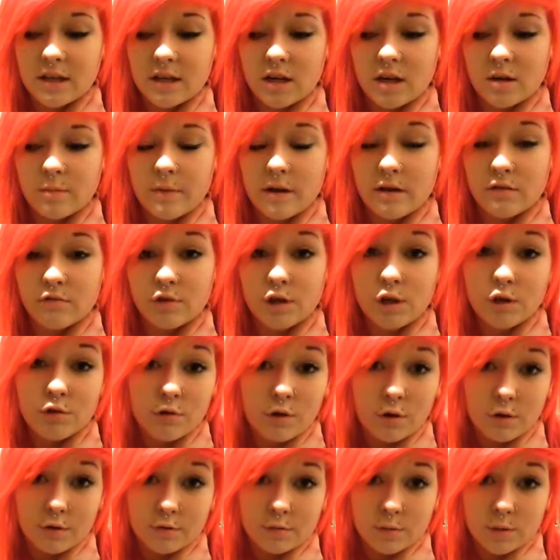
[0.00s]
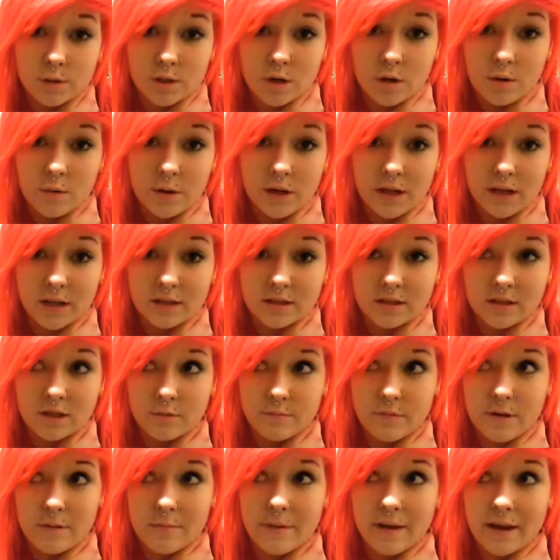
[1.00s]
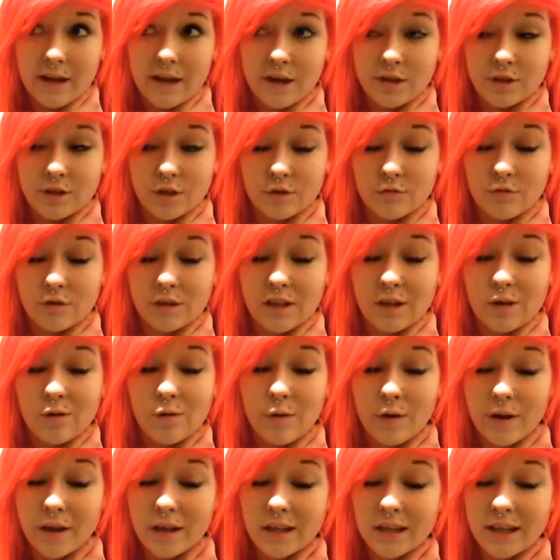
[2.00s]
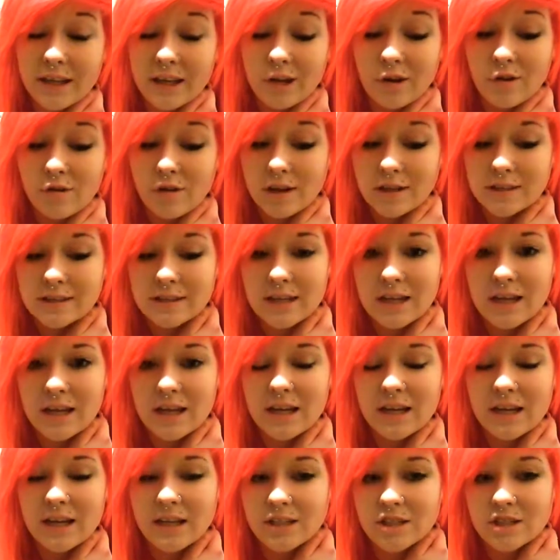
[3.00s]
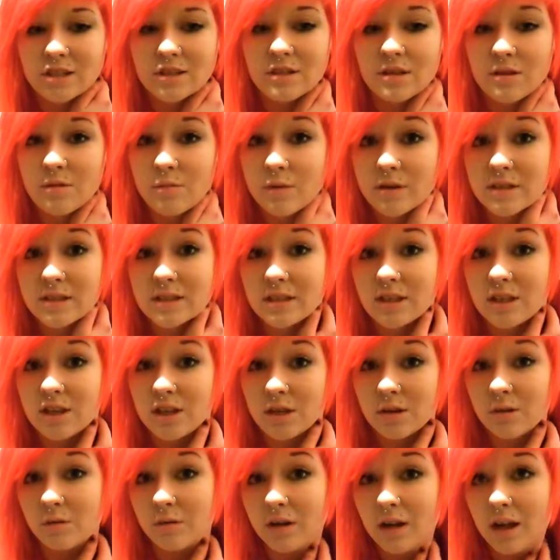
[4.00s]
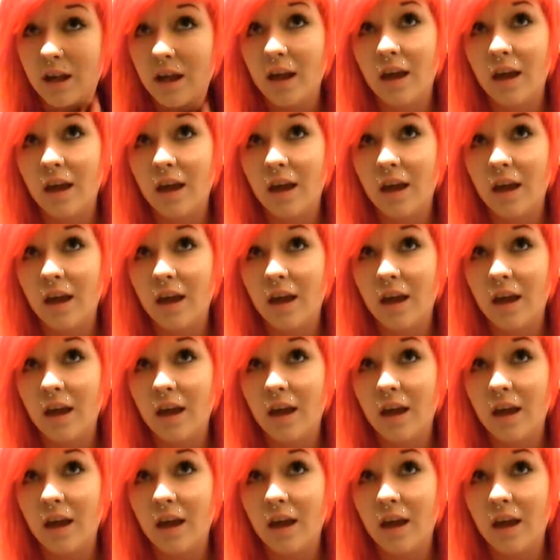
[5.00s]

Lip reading: you know, my regrowth was showing, so it made my hair look really oily and greasy, and it wasn't cute.